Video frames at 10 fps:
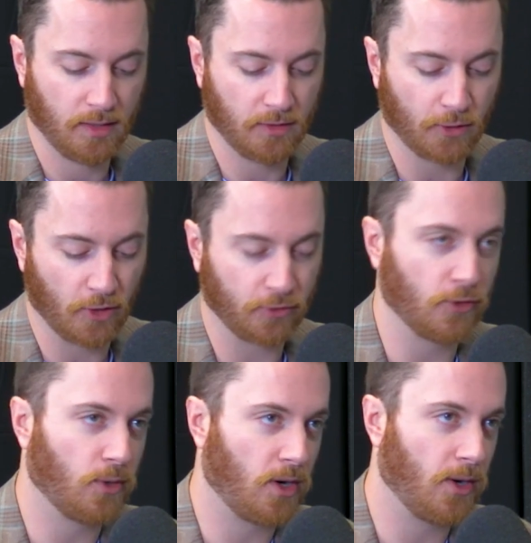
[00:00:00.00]
It's
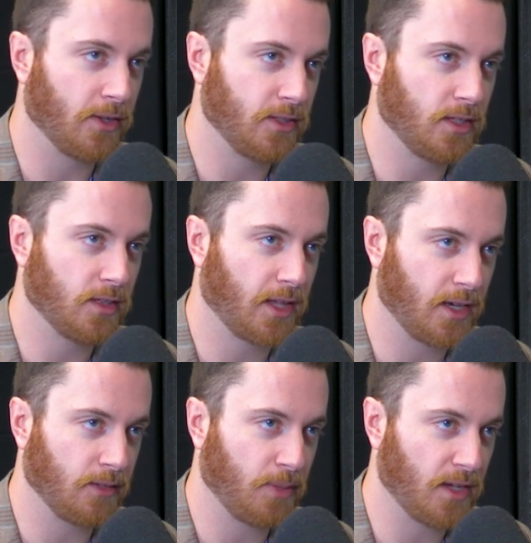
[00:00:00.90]
also on the
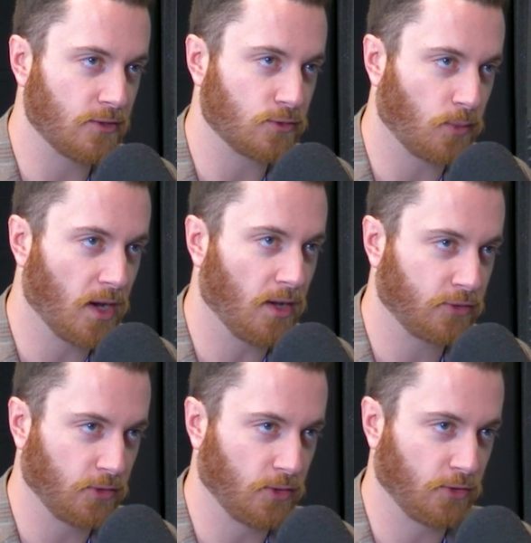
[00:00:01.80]
landing page as well.
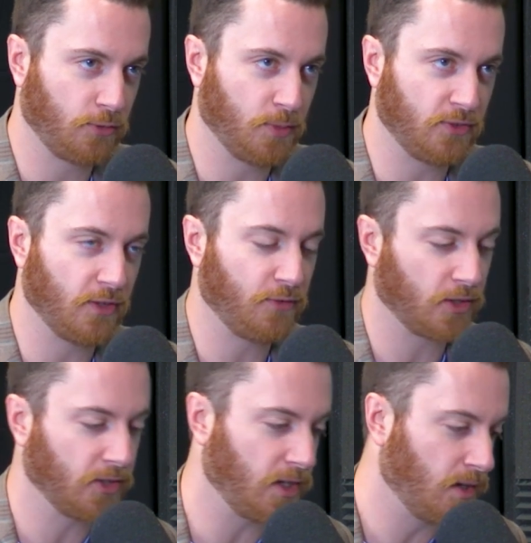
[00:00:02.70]
So it'll
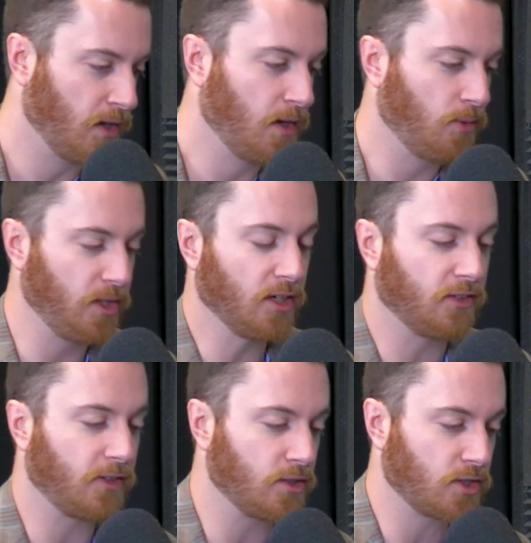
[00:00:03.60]
specifically we can
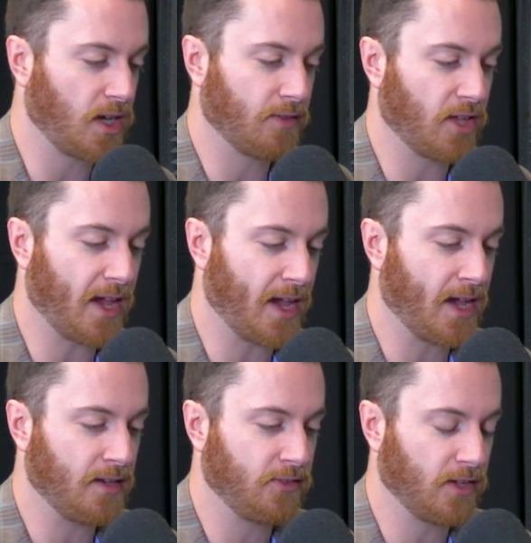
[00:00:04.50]
essentially have the
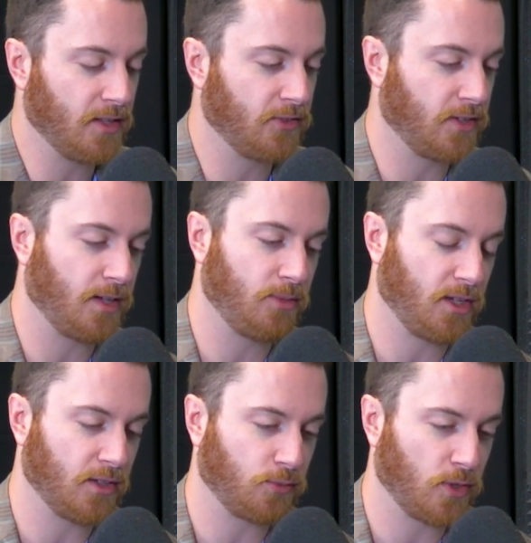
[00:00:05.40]
ad say the same
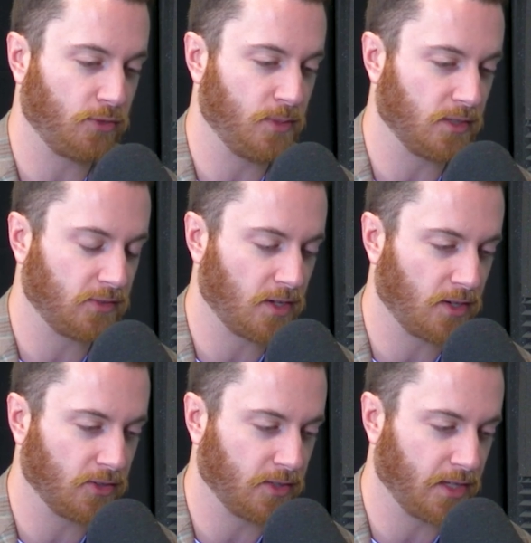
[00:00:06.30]
thing as what's being
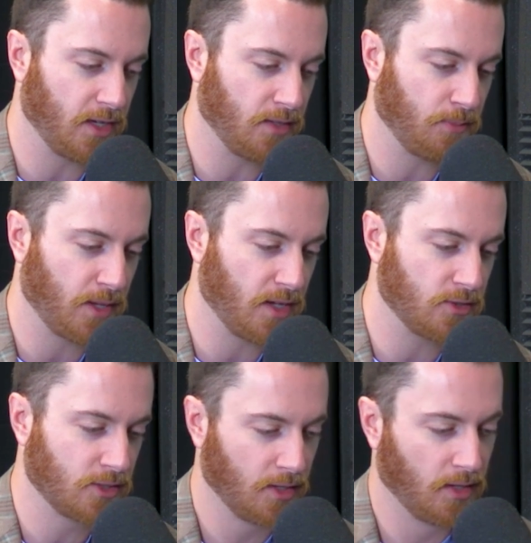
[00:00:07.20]
said on the landing
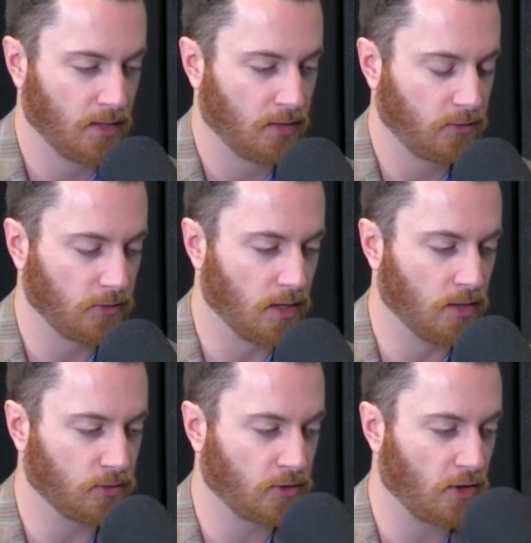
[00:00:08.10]
page.
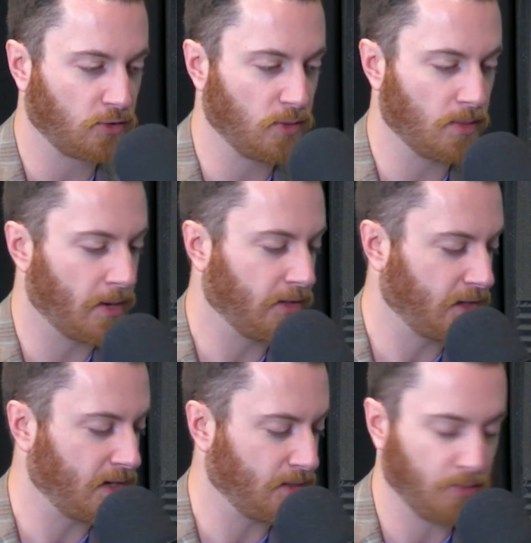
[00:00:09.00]
So talk to me about
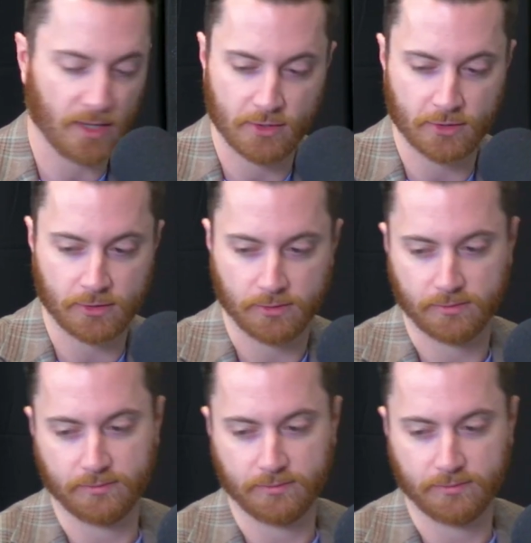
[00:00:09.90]
landing pages.